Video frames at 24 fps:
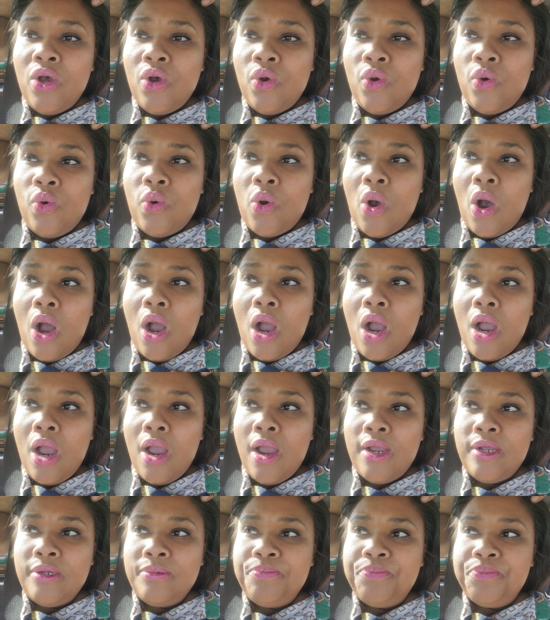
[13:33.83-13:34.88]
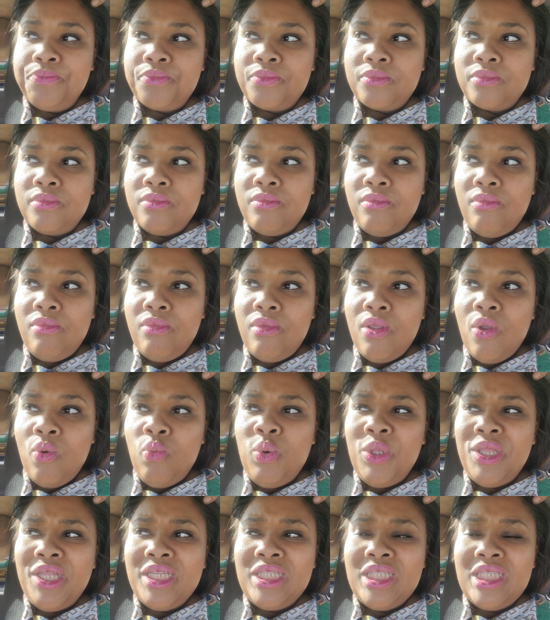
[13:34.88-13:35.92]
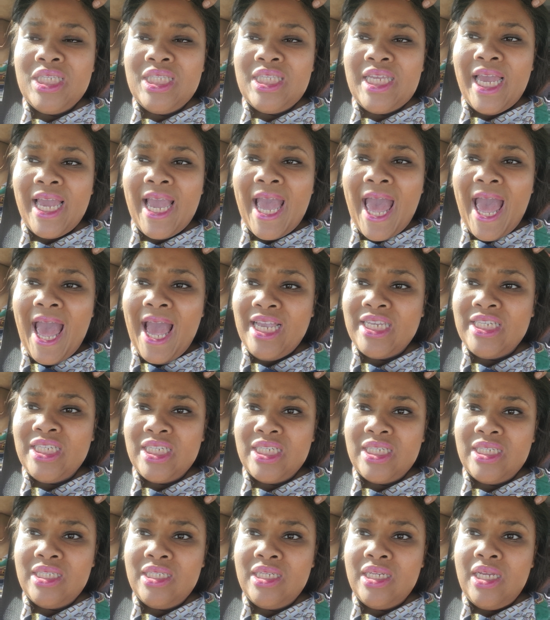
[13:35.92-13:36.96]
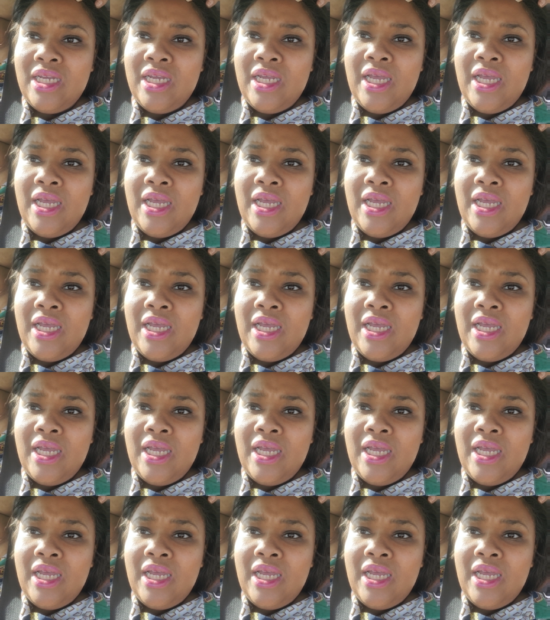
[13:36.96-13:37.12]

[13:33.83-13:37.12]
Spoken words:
who are willing to take action,